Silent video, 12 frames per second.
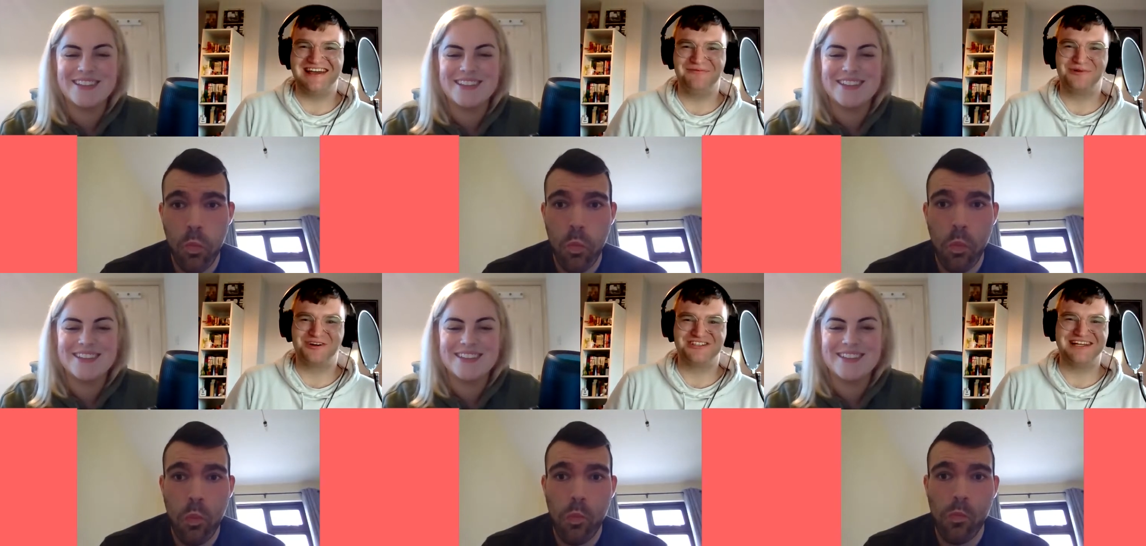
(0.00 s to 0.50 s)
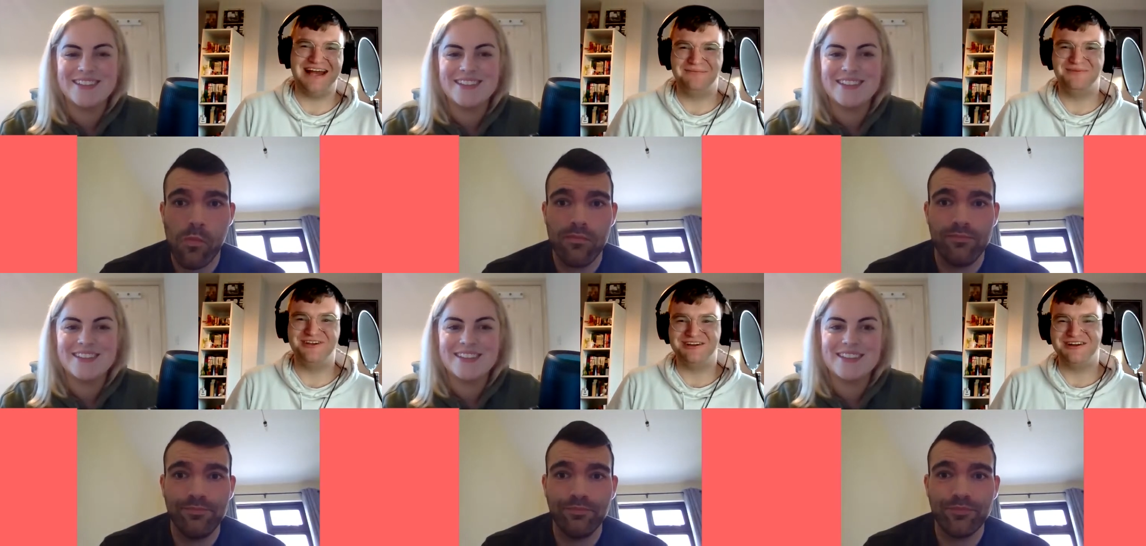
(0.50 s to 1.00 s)
Speaker 1: it works
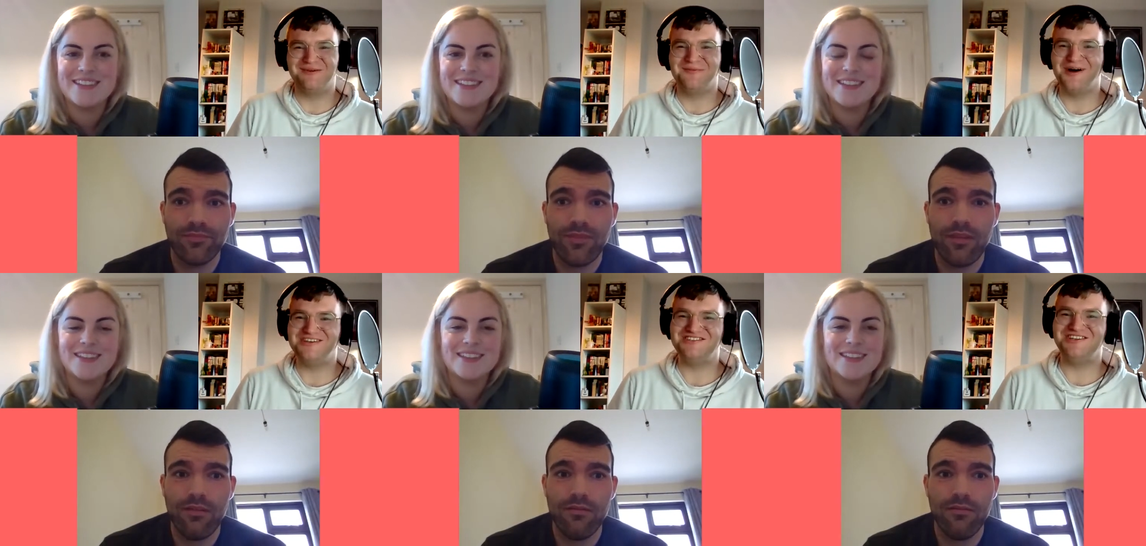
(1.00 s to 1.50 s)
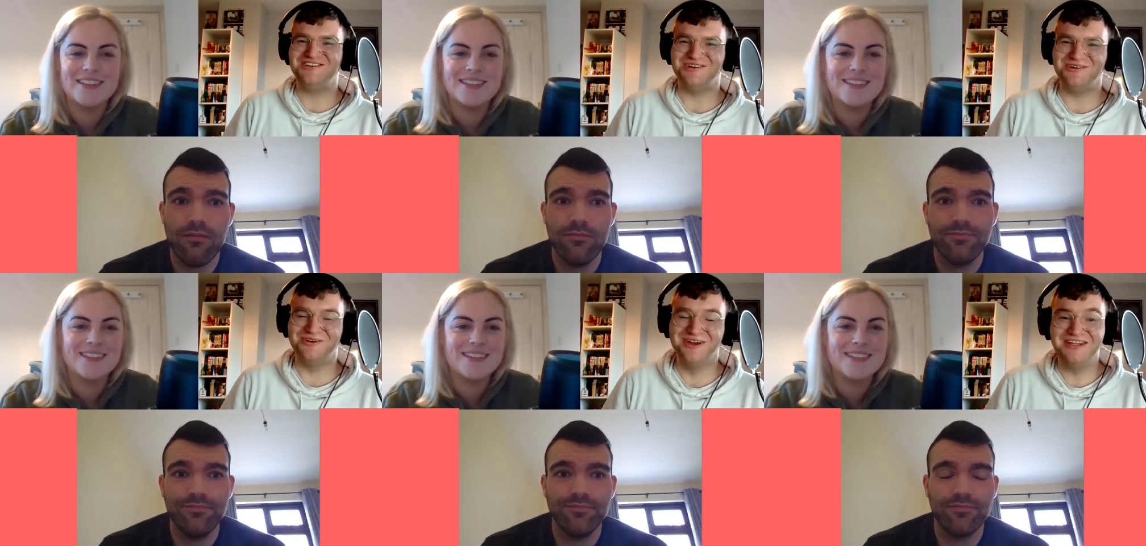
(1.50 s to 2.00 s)
labby or imagining you.
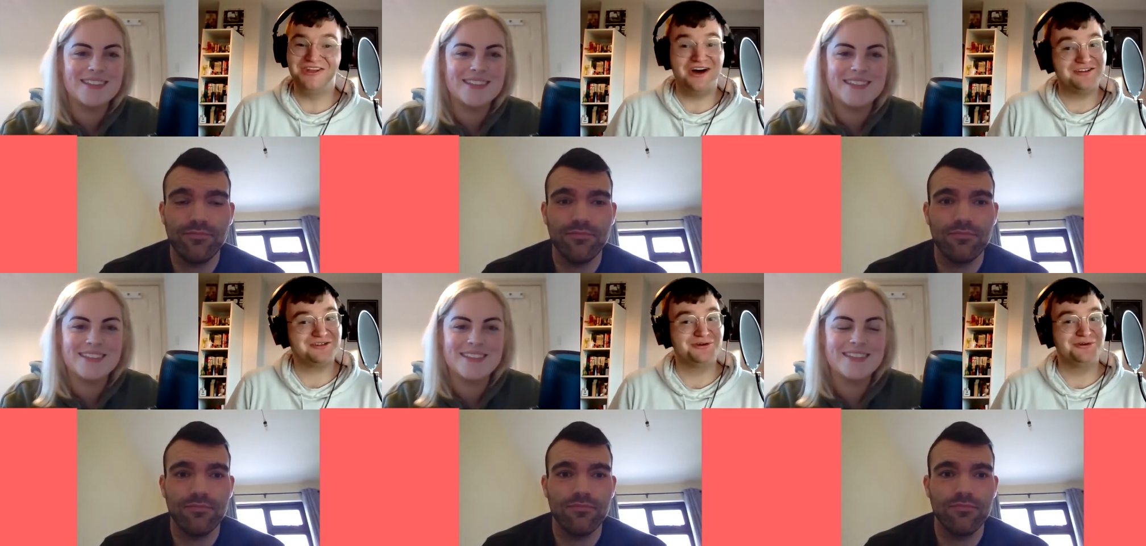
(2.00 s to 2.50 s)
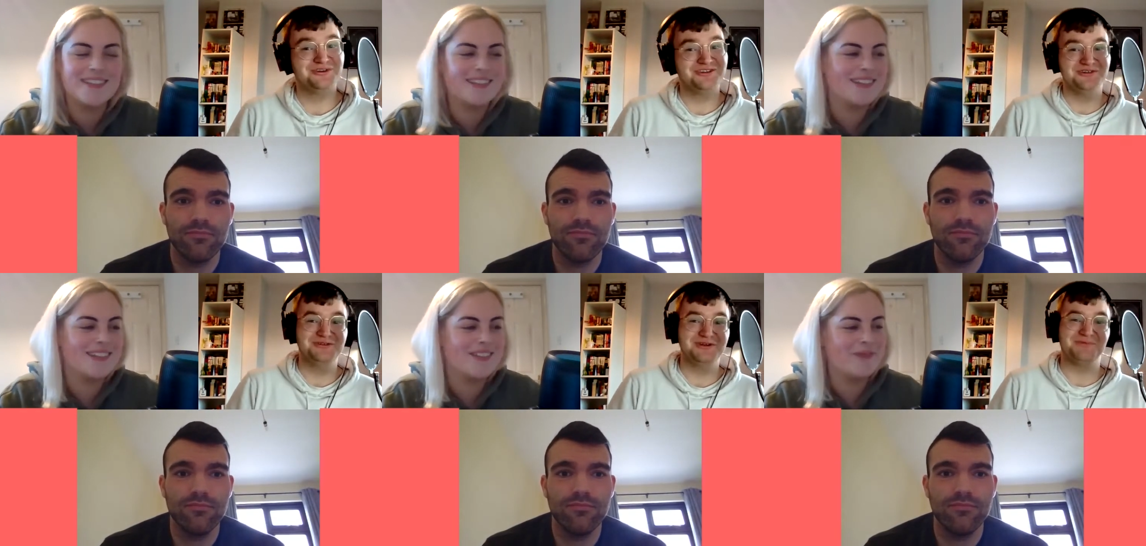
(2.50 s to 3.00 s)
Not known in
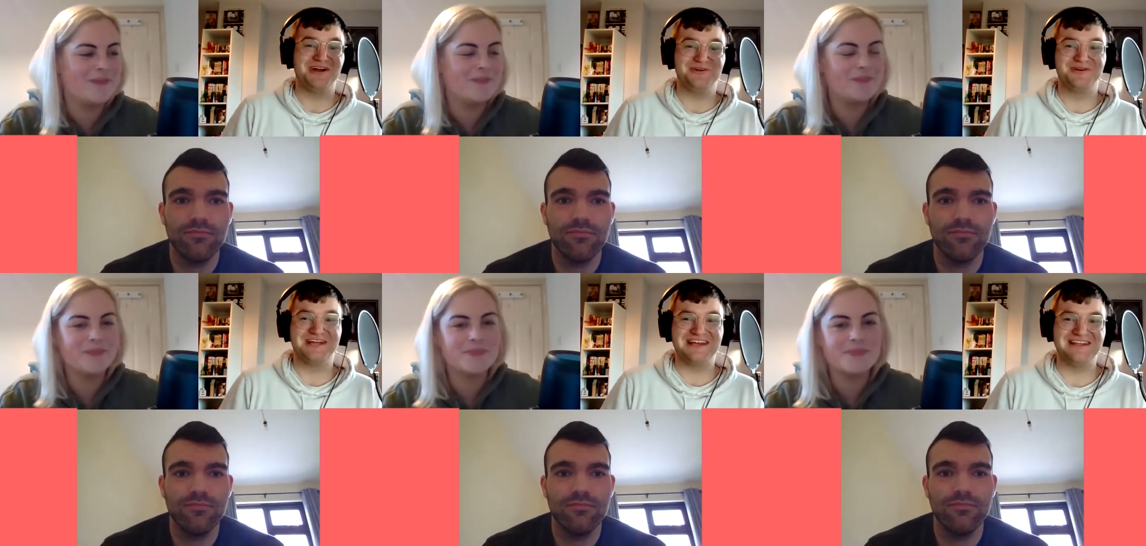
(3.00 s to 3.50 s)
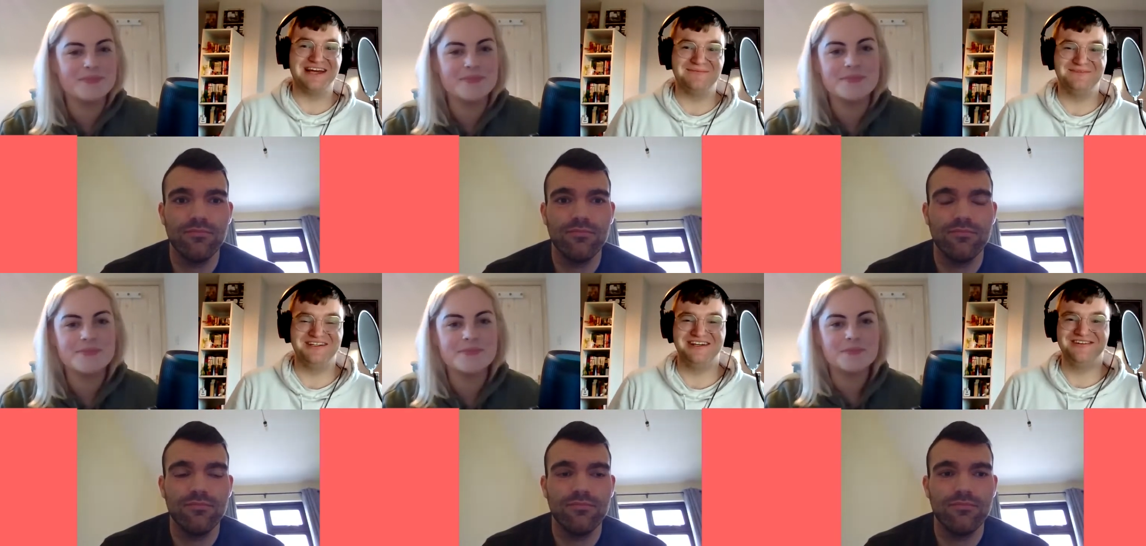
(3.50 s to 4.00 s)
you, Brower can't have my
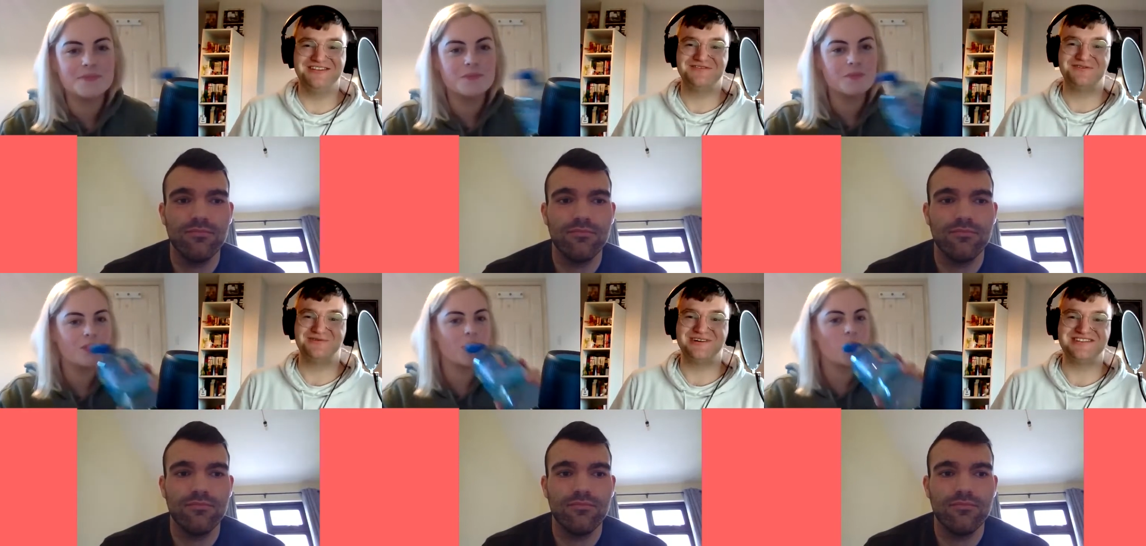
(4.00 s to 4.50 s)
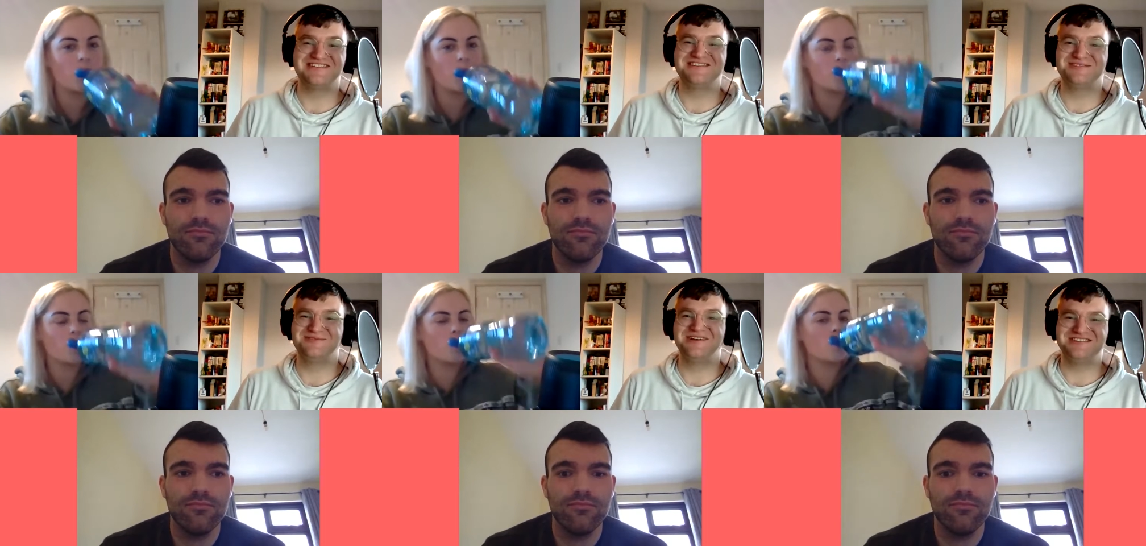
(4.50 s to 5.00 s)
earrings just was because
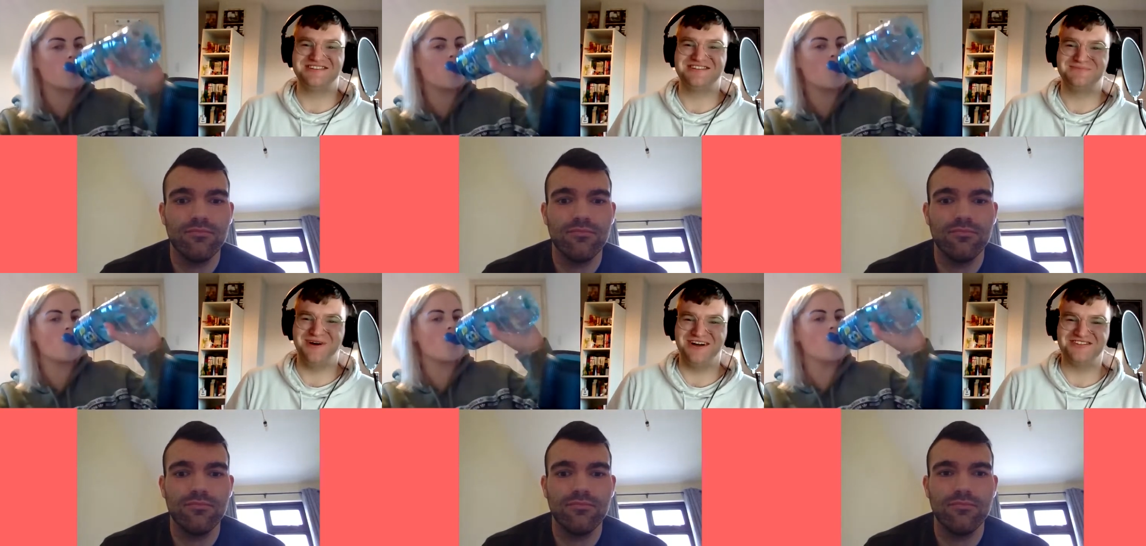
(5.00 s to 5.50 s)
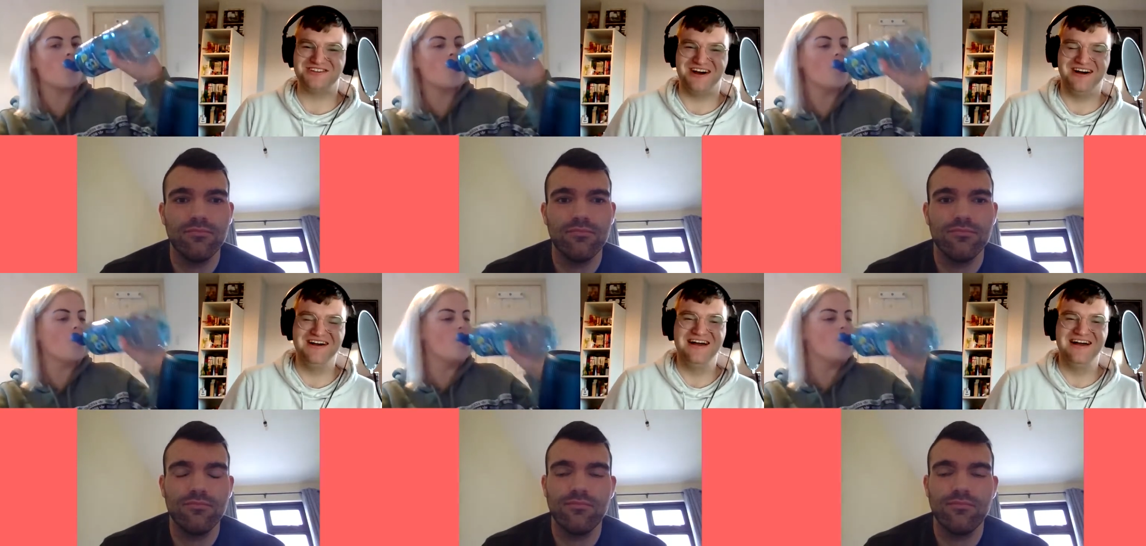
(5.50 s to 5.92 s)
we get such a podshaw.